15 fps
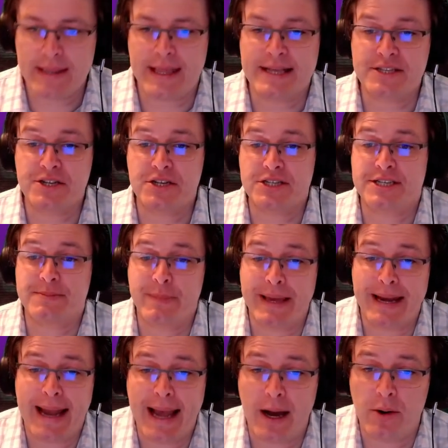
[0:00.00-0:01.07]
that's going to spit
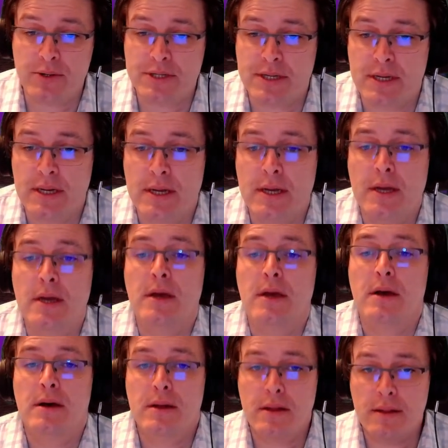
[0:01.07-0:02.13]
out
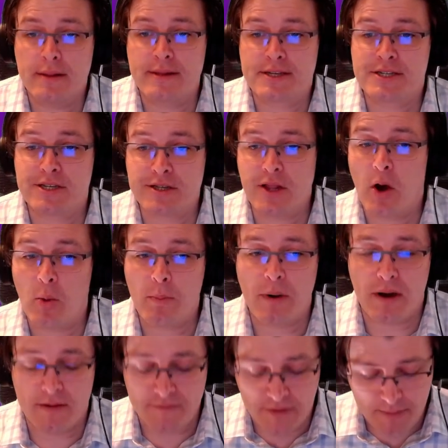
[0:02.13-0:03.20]
the slope
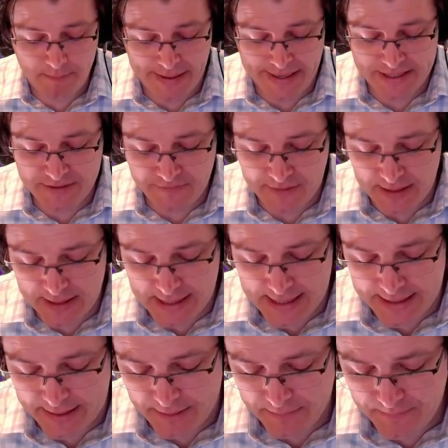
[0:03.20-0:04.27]
of our best fit
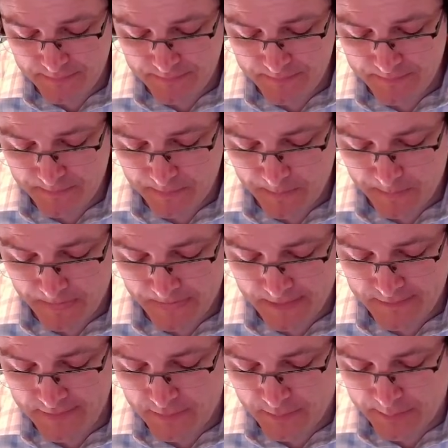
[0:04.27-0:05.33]
line.
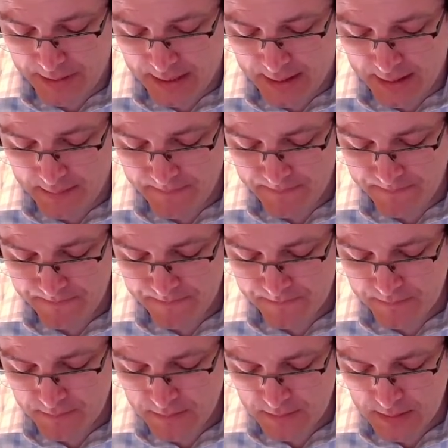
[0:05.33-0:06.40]
So B,
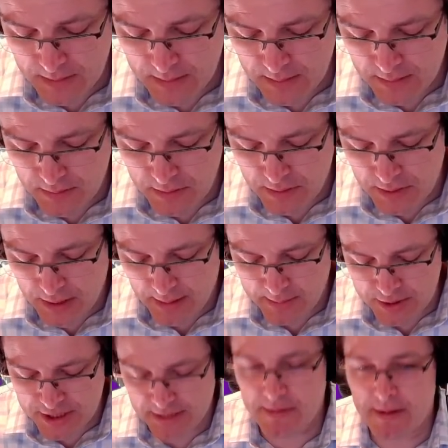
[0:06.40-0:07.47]
you can double
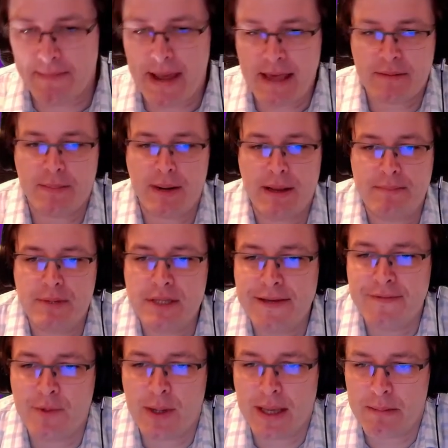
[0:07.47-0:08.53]
check my math, but I
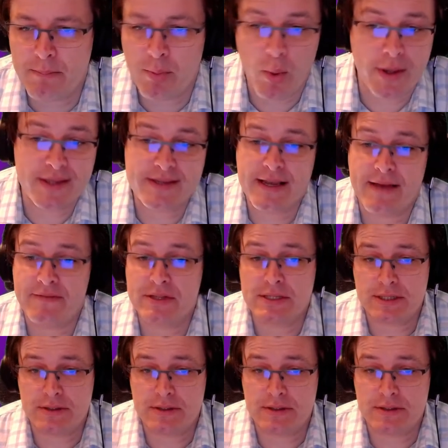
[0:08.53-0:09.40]
believe we get 0.70.